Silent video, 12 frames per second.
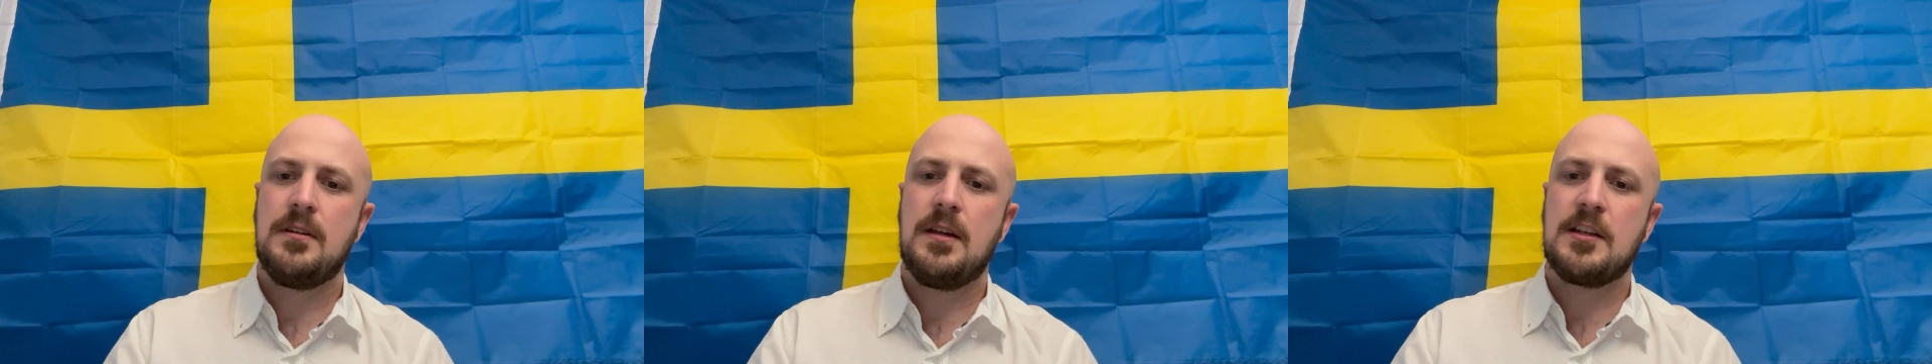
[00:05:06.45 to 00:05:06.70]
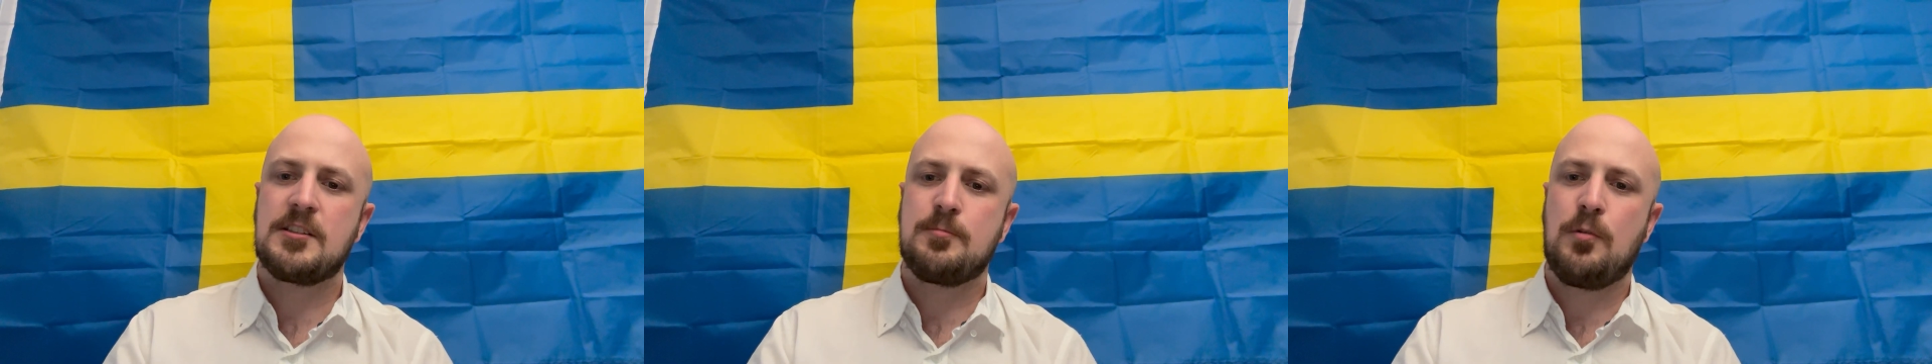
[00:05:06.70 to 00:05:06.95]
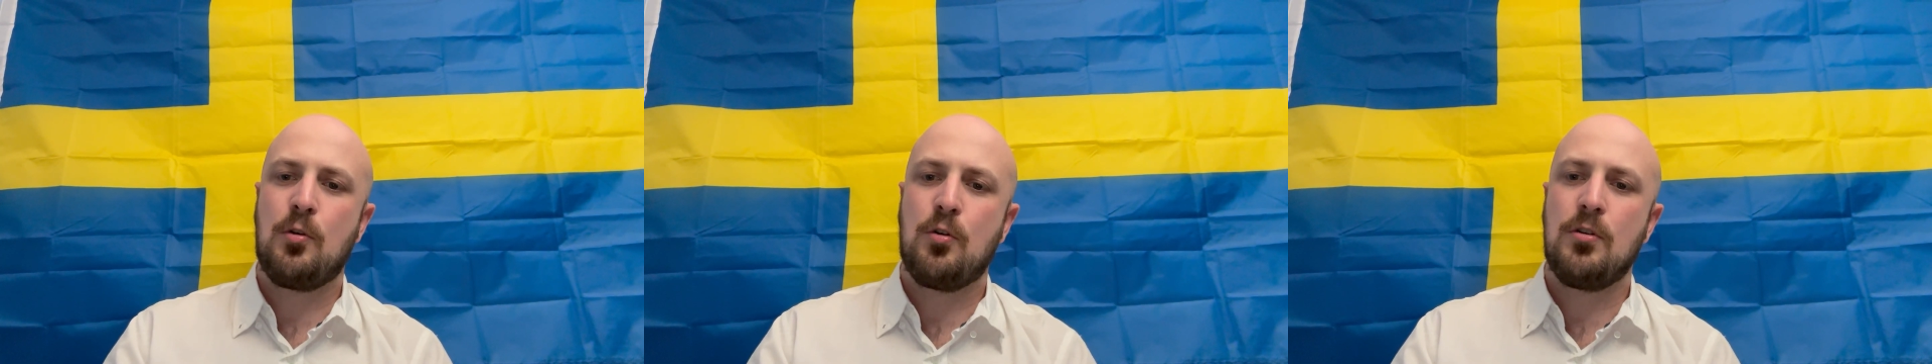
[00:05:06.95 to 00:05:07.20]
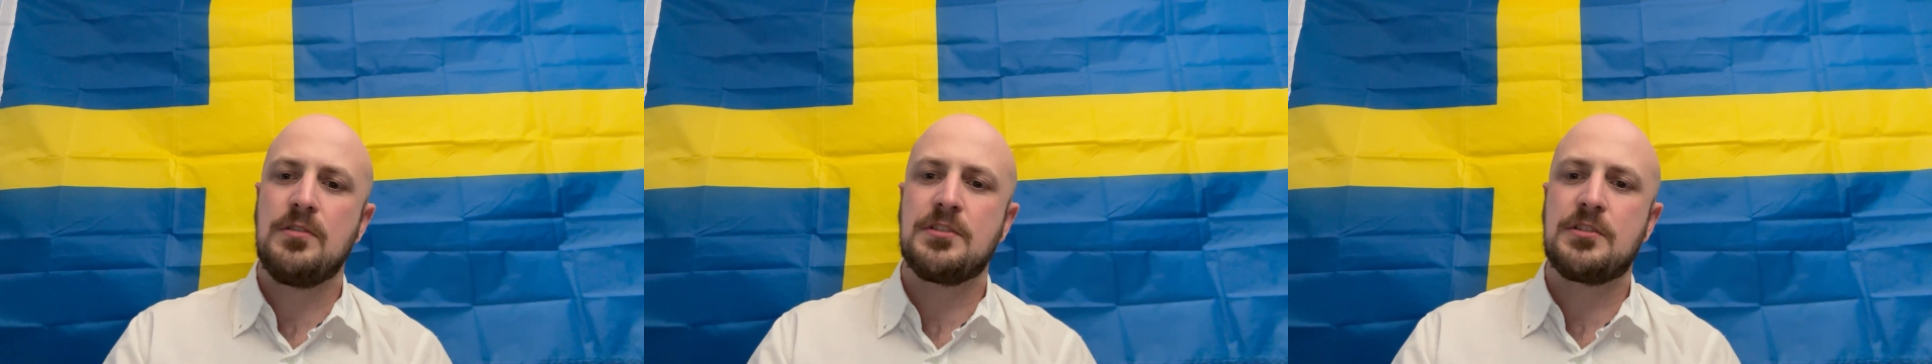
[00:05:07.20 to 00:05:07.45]

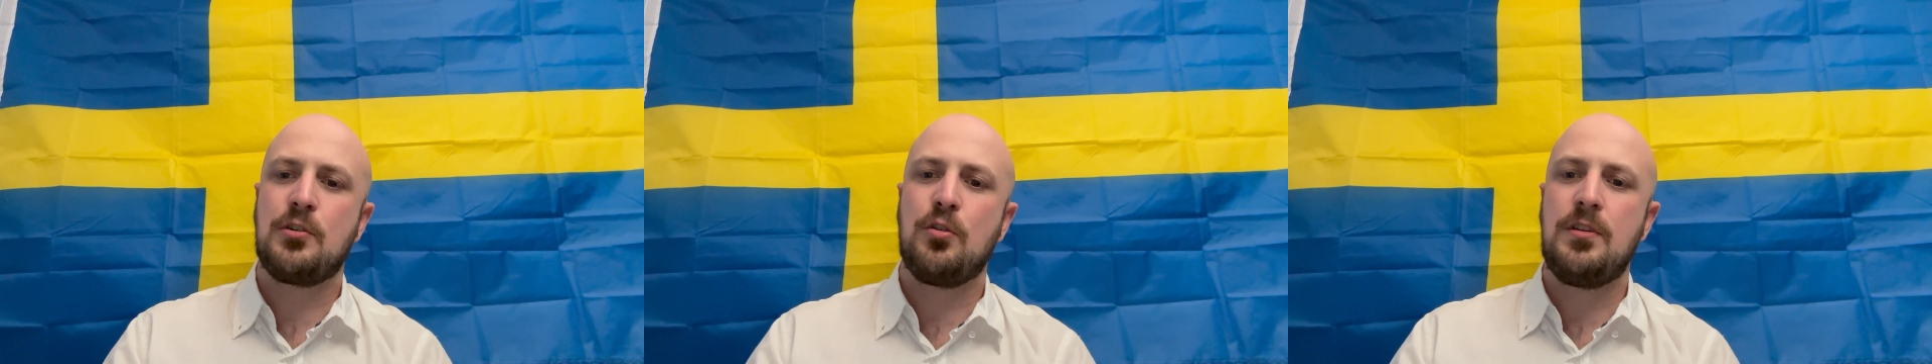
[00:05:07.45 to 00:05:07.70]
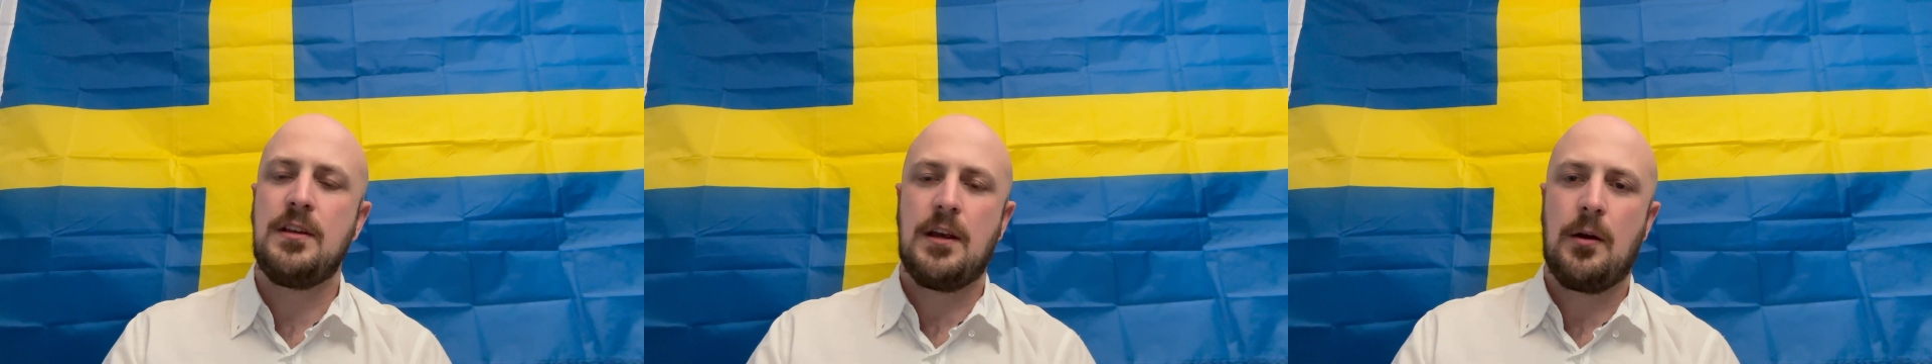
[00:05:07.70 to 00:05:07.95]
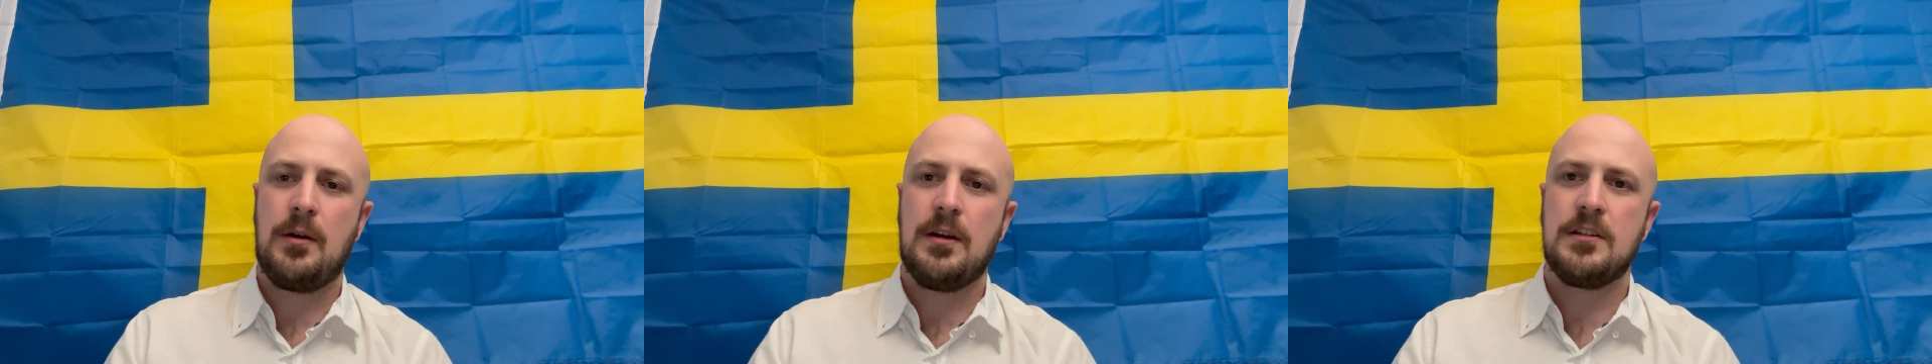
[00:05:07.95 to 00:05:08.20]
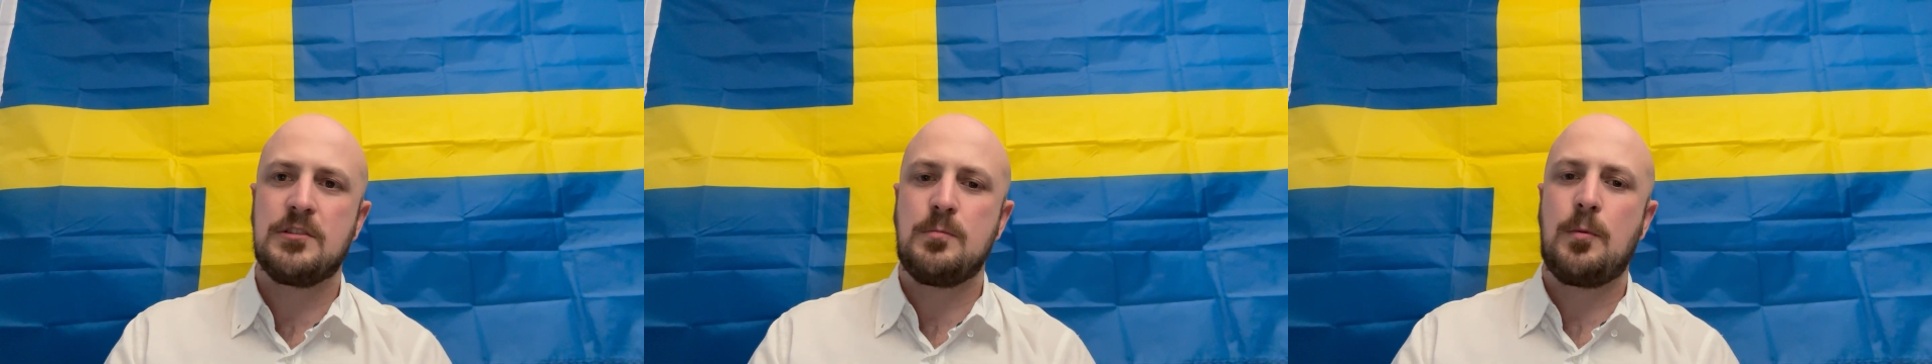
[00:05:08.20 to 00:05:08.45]
explore and secure the
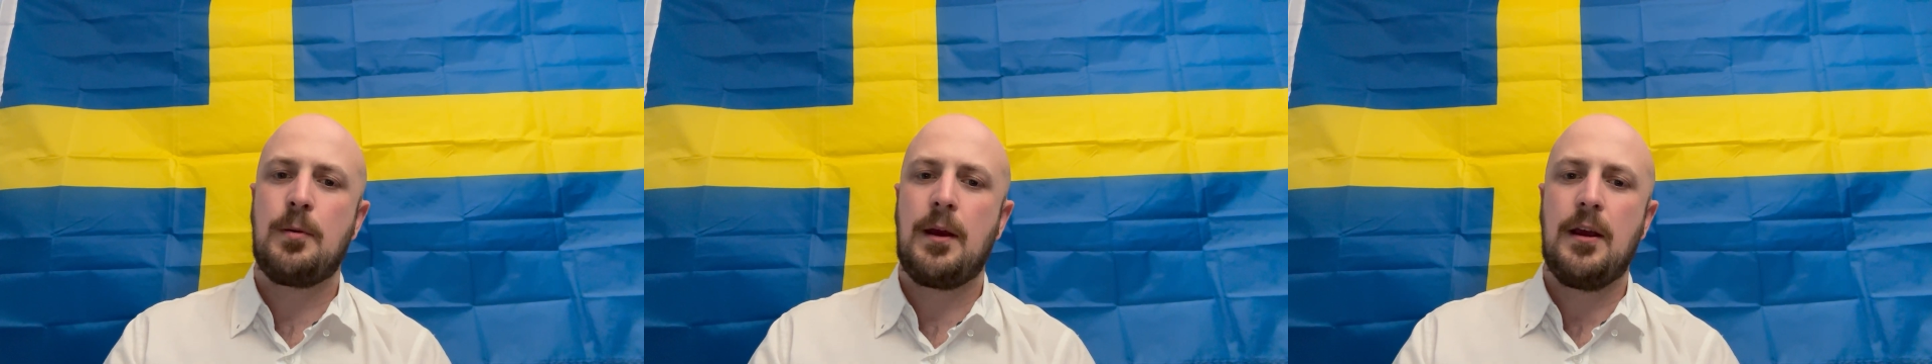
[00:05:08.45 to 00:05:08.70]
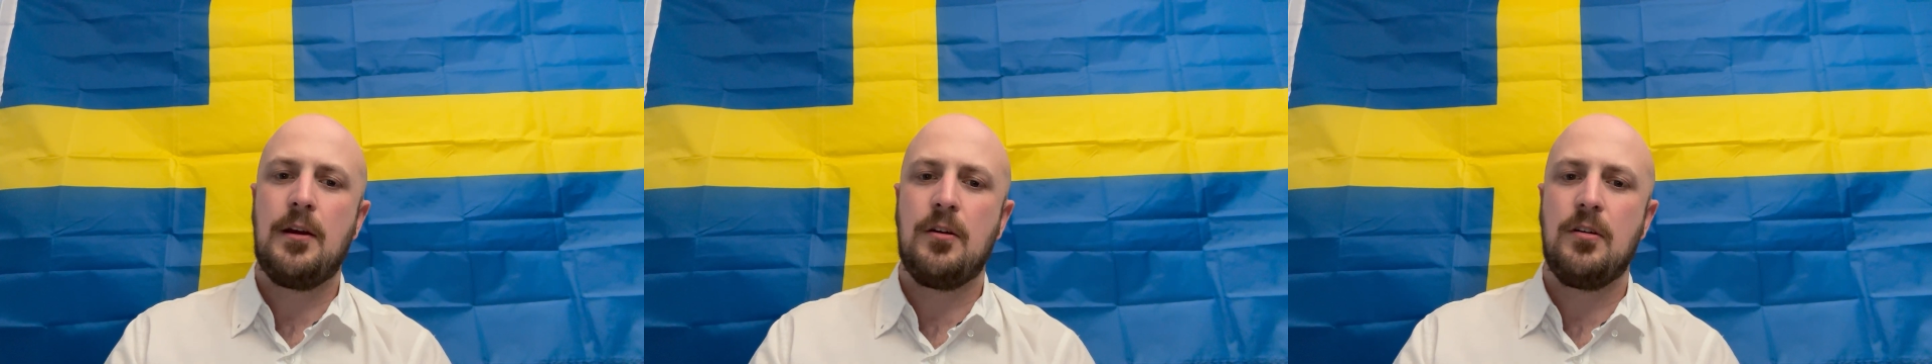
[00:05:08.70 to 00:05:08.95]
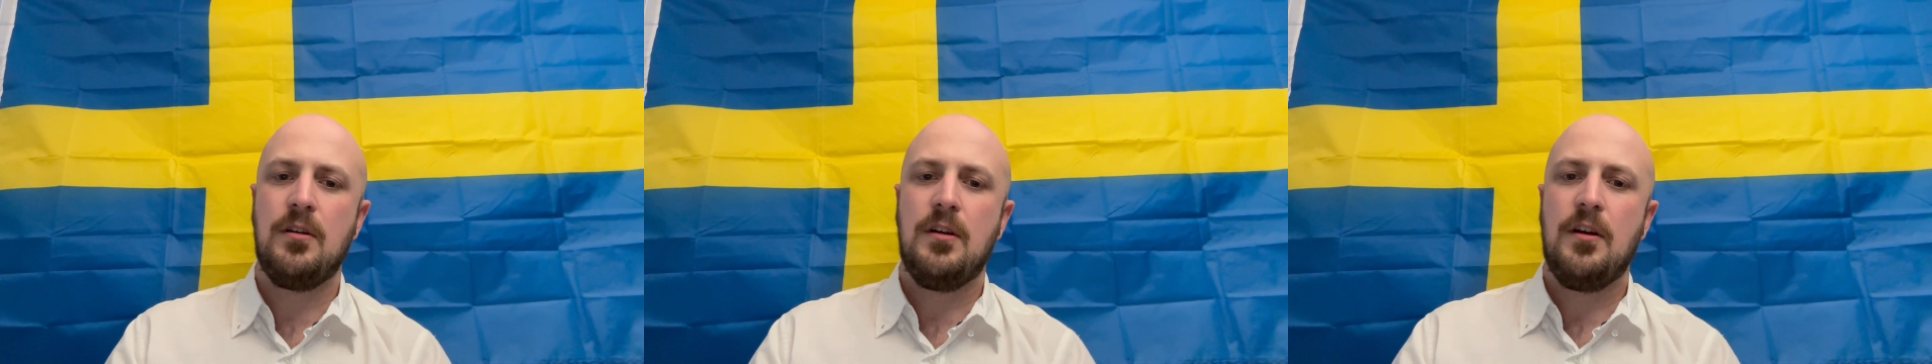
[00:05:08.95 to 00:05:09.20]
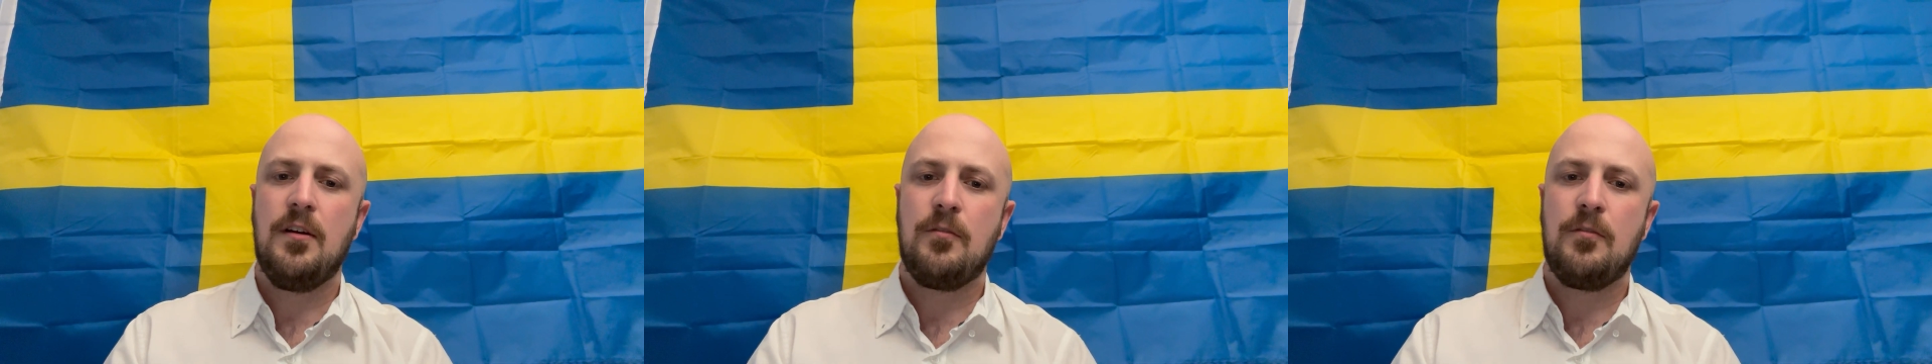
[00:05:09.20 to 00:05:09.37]
area to prepare